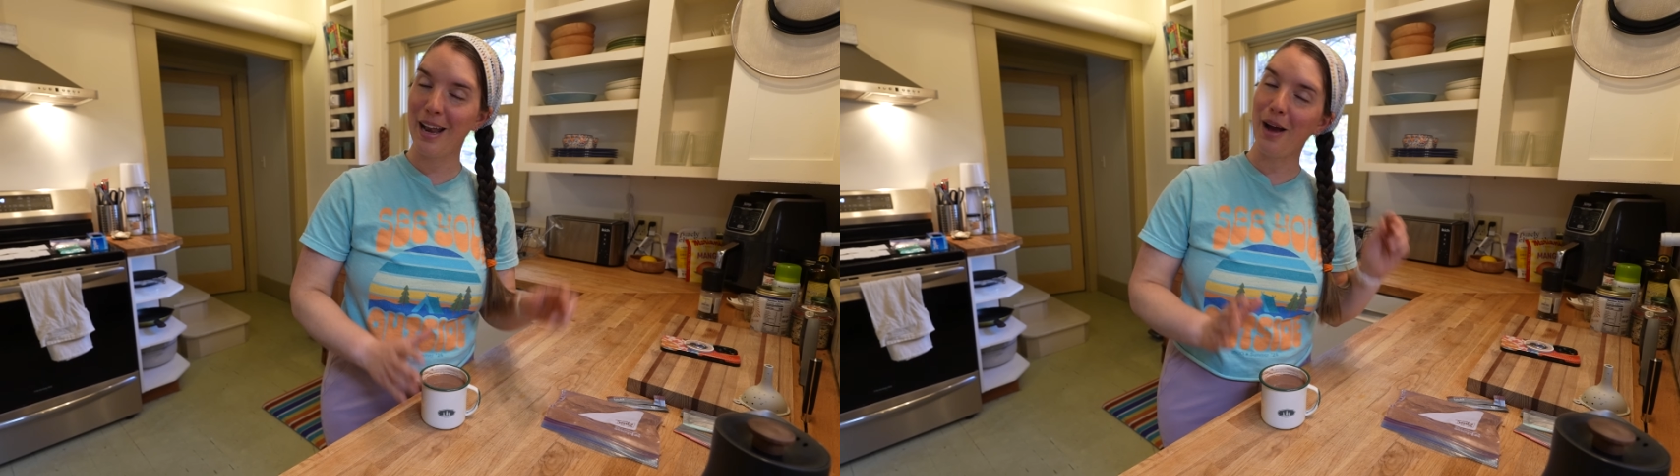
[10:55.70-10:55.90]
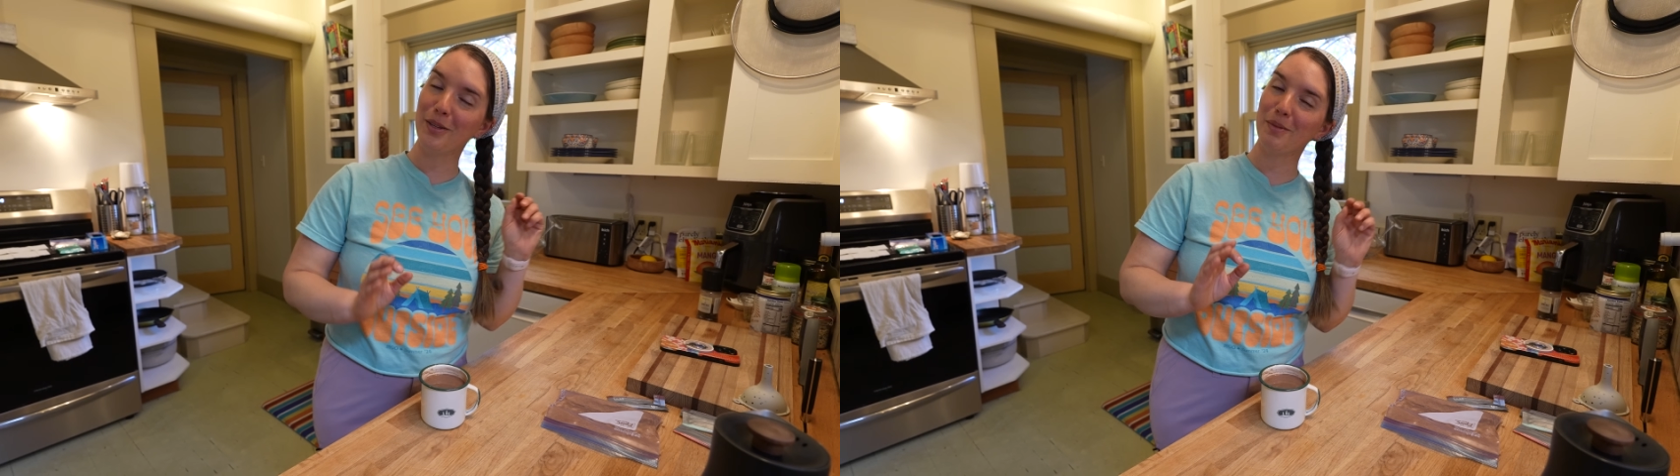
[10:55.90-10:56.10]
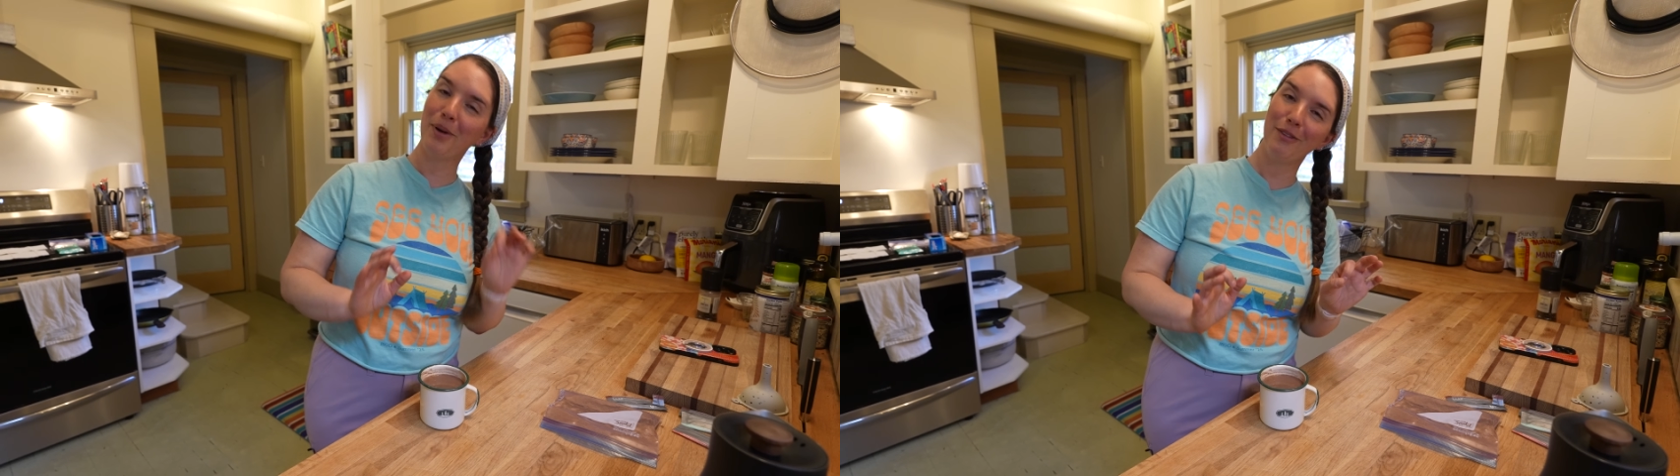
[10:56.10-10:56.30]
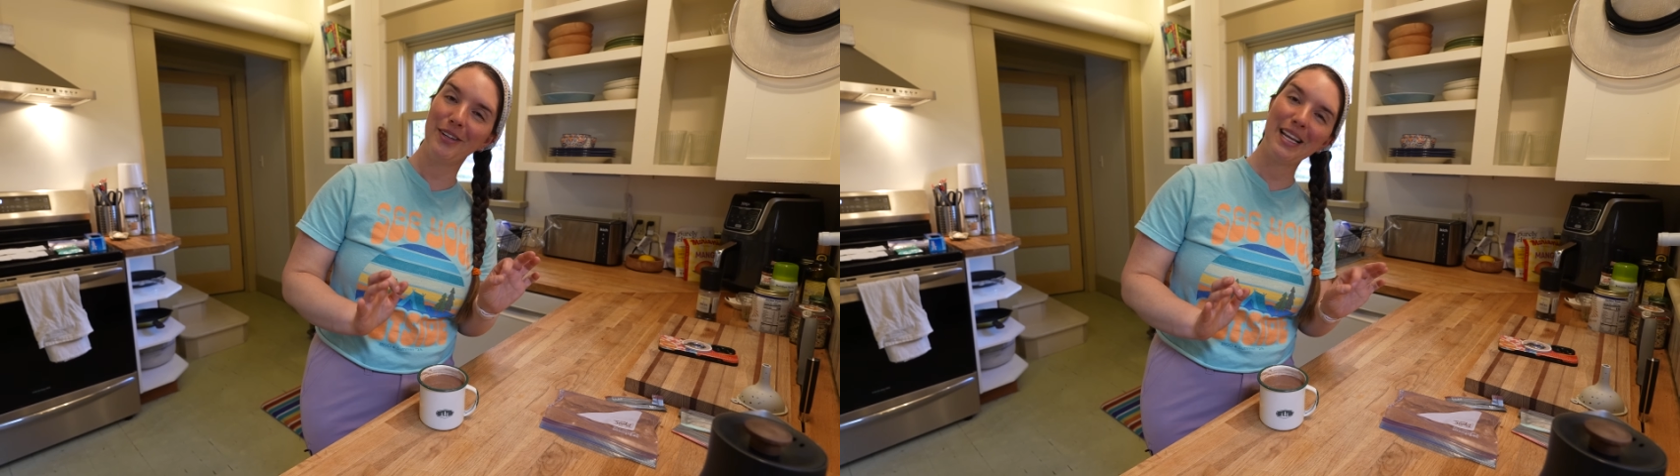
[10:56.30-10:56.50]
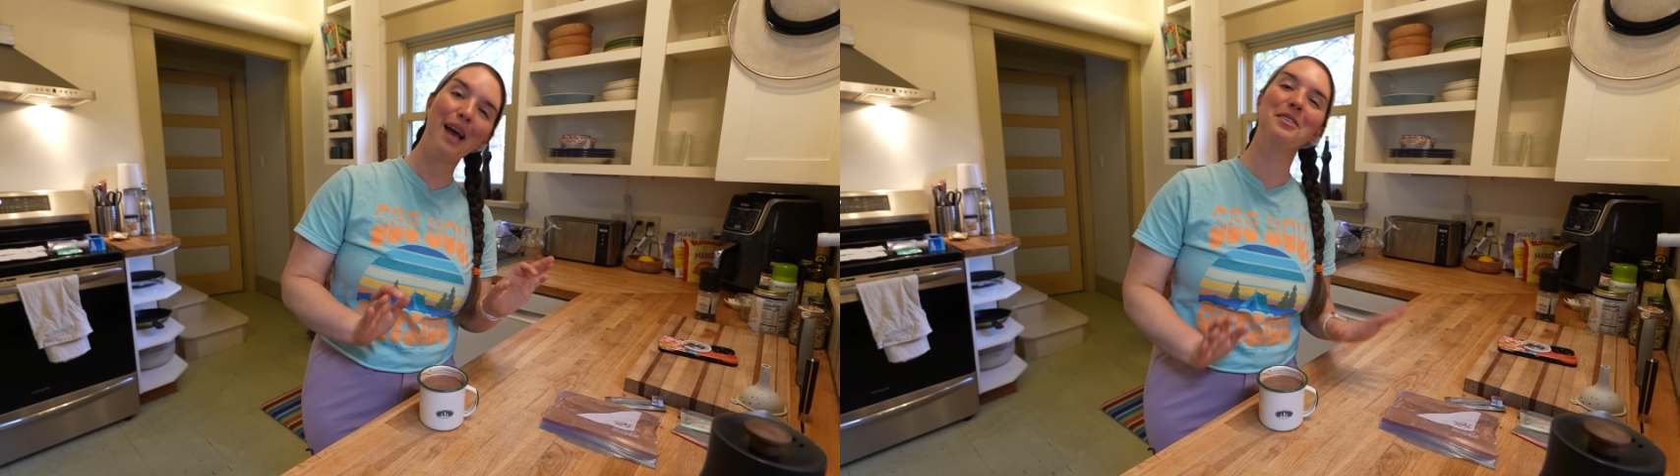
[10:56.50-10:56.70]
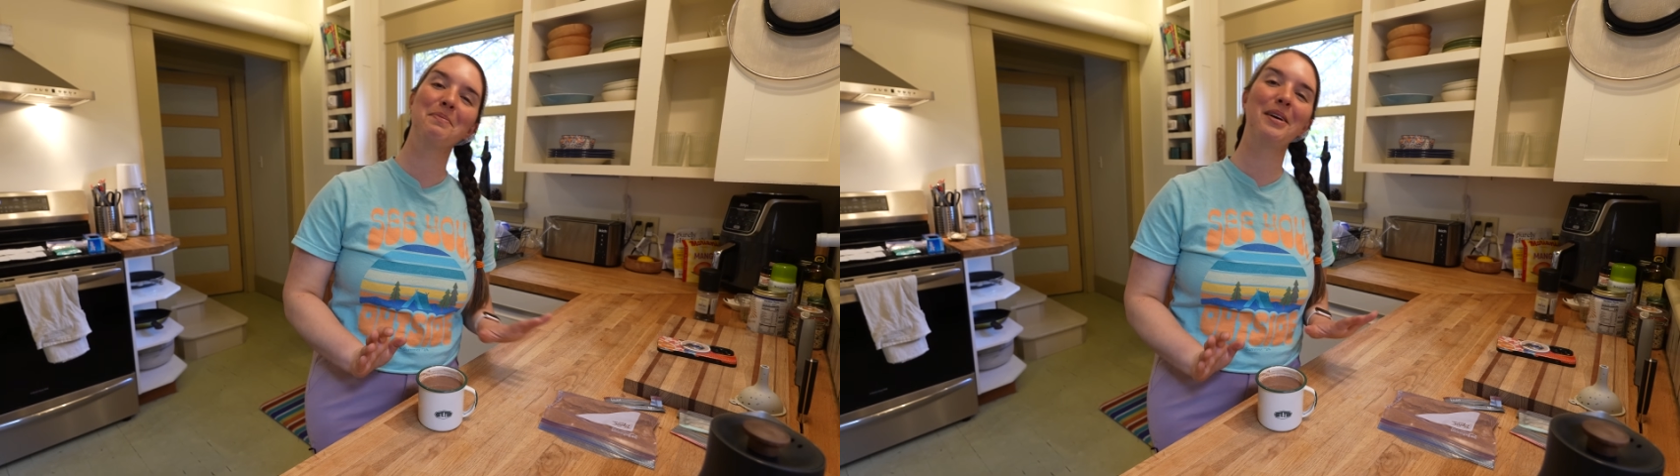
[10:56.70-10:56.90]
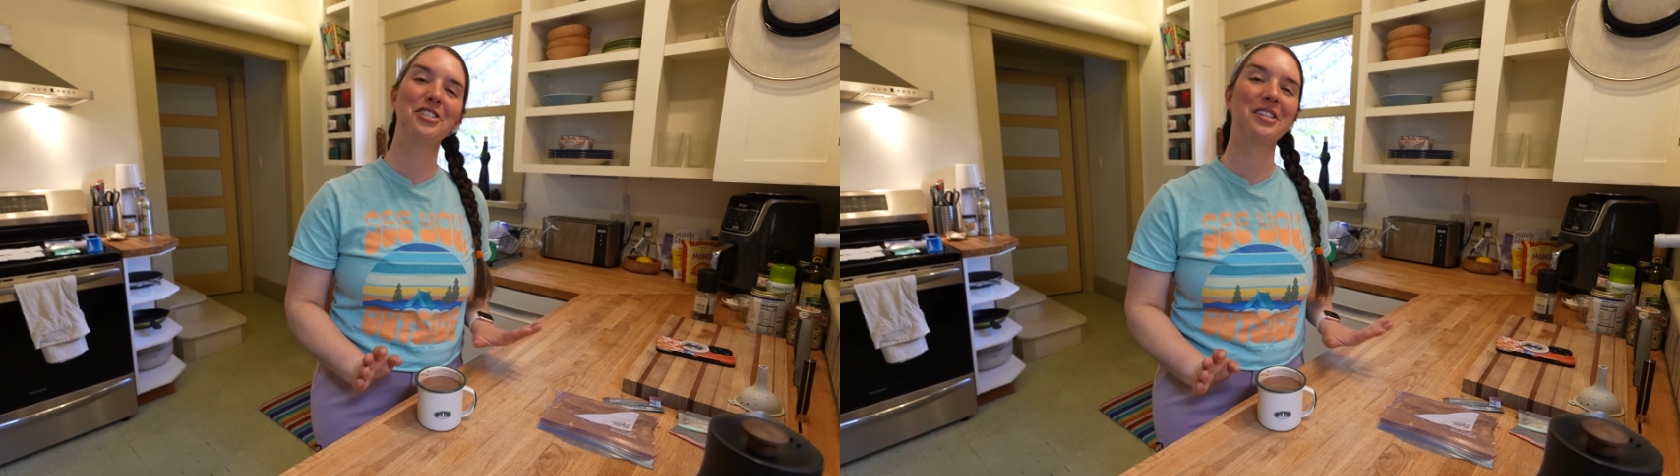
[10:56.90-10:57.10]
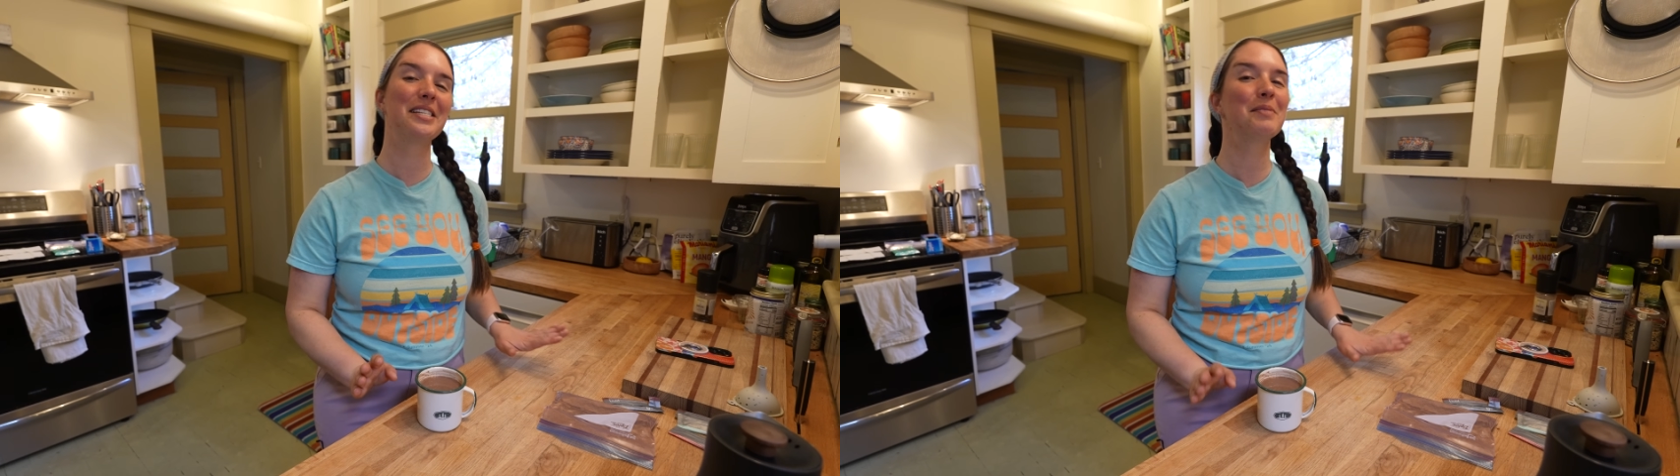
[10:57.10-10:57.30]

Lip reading: now is a perfect time to mention the